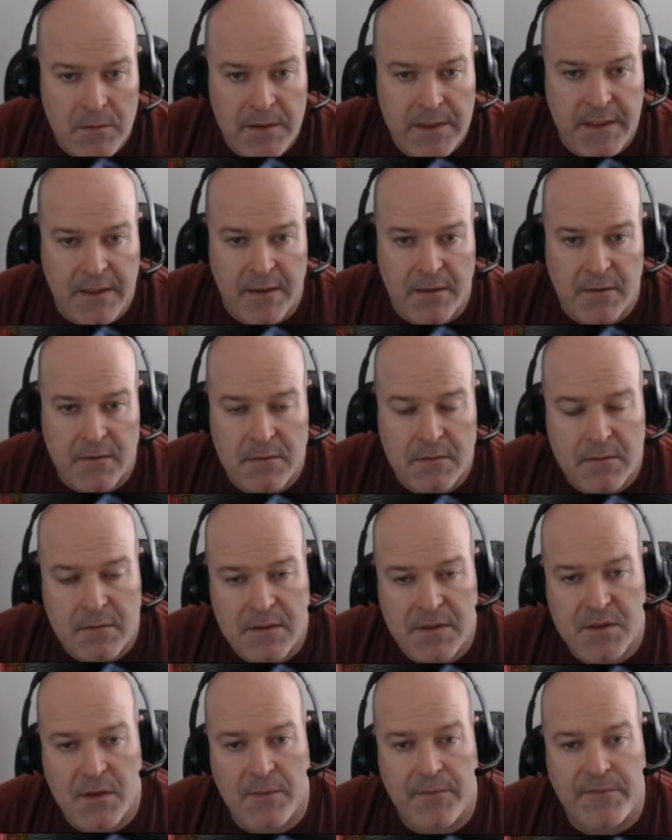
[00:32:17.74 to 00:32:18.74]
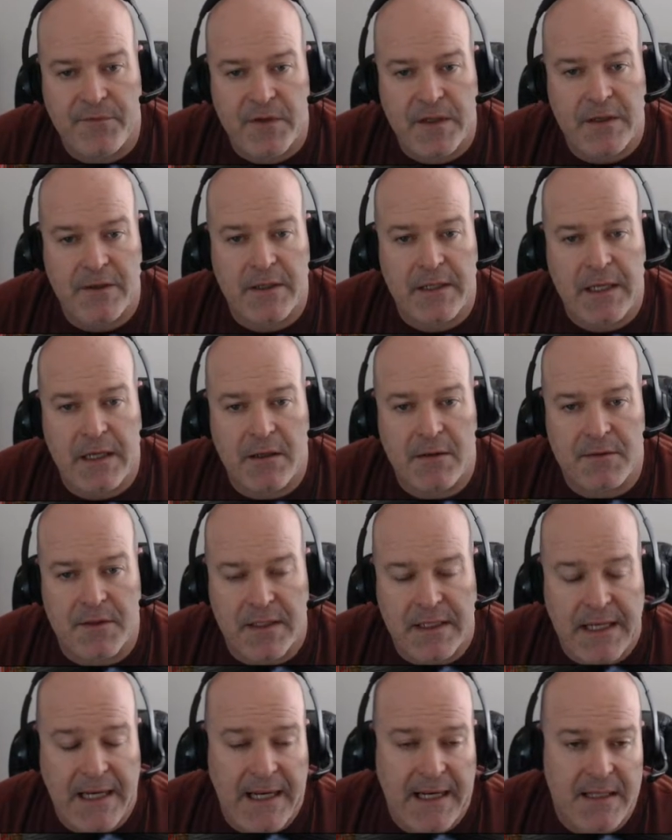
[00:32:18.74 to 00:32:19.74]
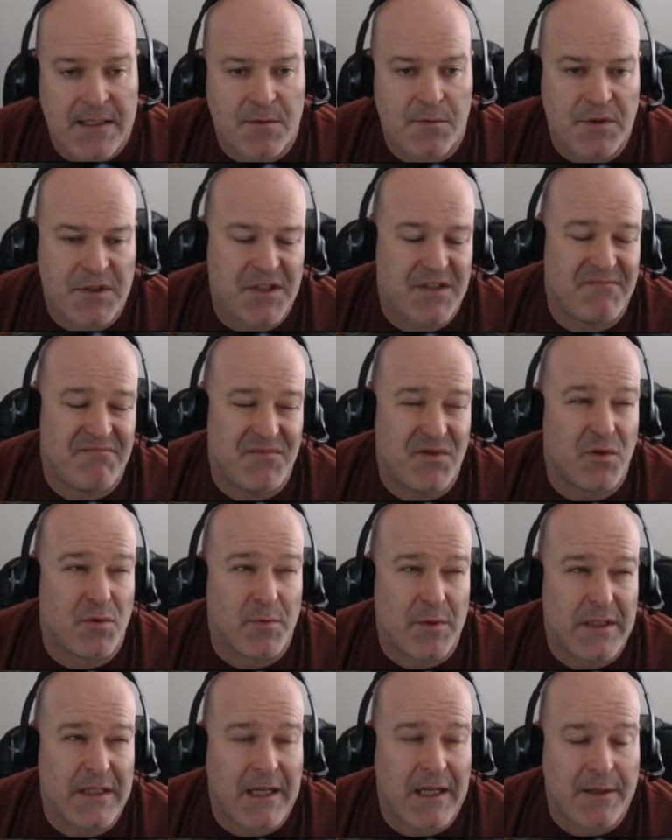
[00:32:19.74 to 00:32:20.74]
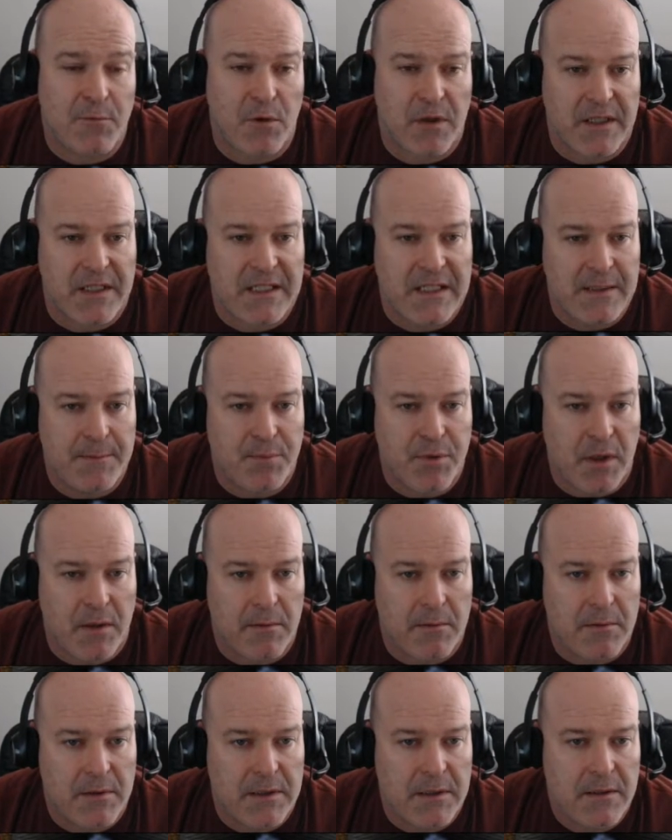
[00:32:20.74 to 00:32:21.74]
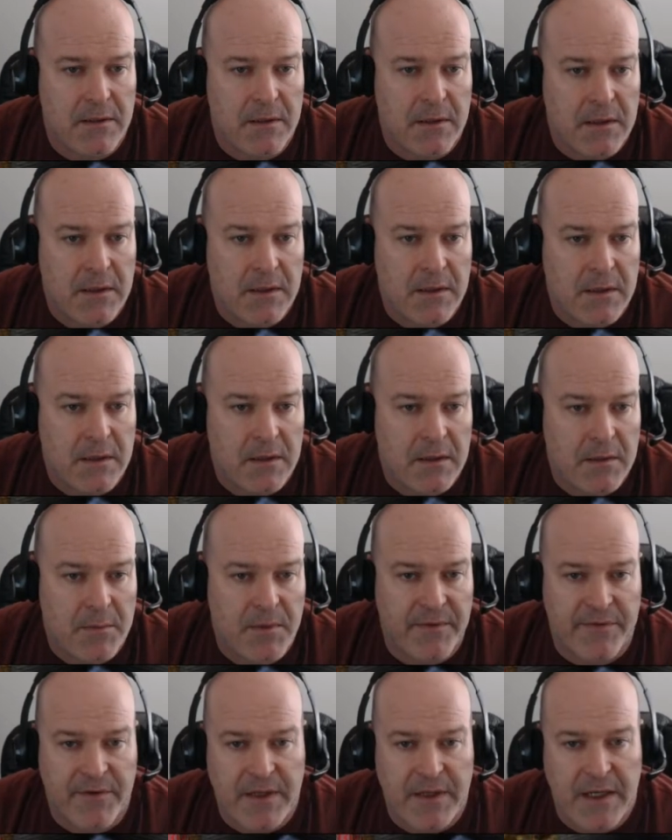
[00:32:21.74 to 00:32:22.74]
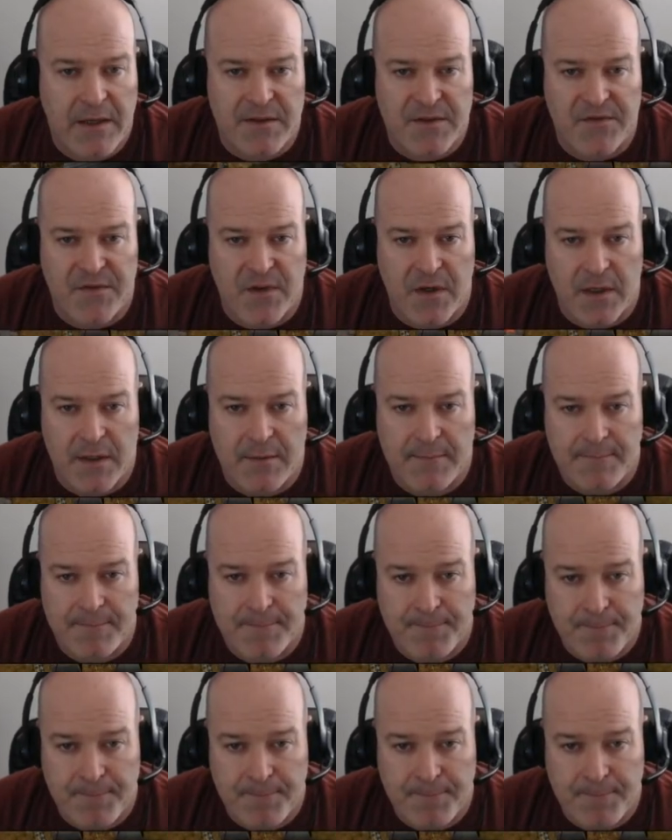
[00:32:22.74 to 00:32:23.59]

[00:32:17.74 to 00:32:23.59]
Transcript: There. So I'm flaring out the gas, which normally I'd want to keep probably, but for now it's fine.